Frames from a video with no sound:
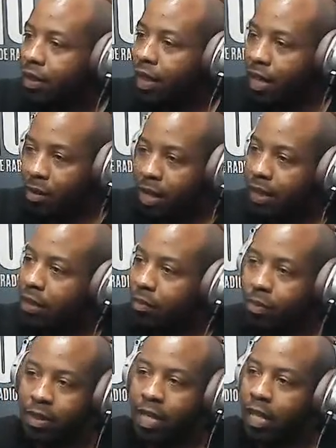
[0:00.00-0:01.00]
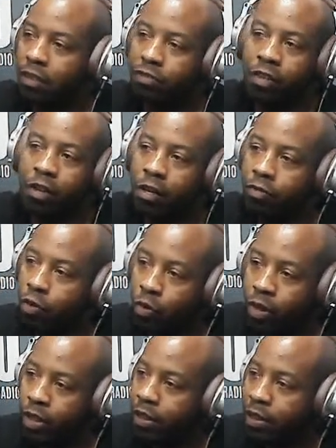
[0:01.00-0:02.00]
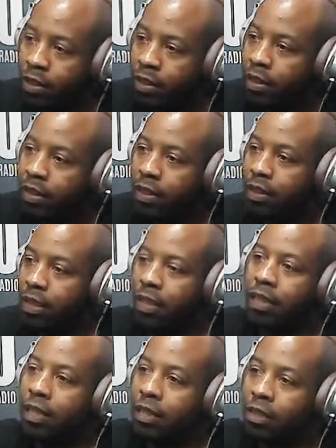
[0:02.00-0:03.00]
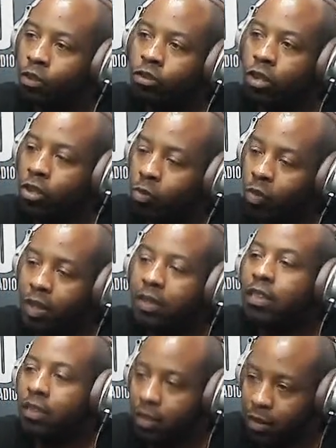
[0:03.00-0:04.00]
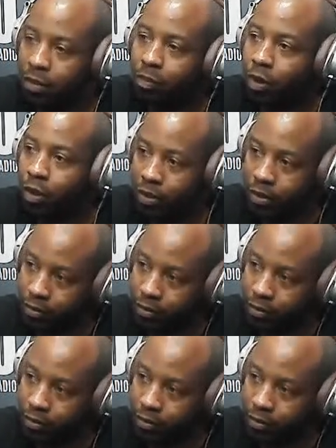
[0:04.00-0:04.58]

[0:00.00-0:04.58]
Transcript: and let them take the fall for it, then those are the ones he's going to pardon.